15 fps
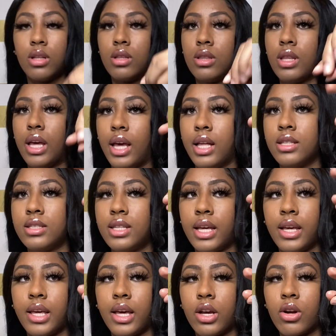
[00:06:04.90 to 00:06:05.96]
The ends
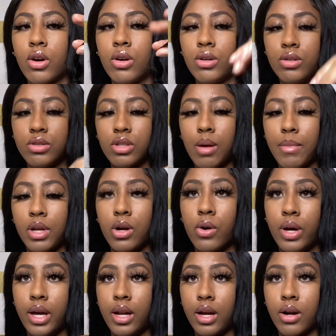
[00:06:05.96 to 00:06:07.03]
didn't get curled, so I'm gonna go
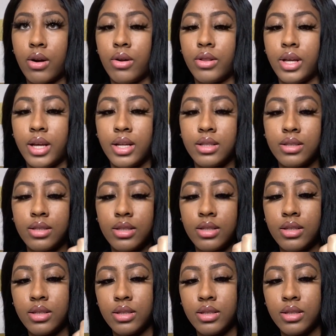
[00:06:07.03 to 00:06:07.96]
ahead and curl the ends.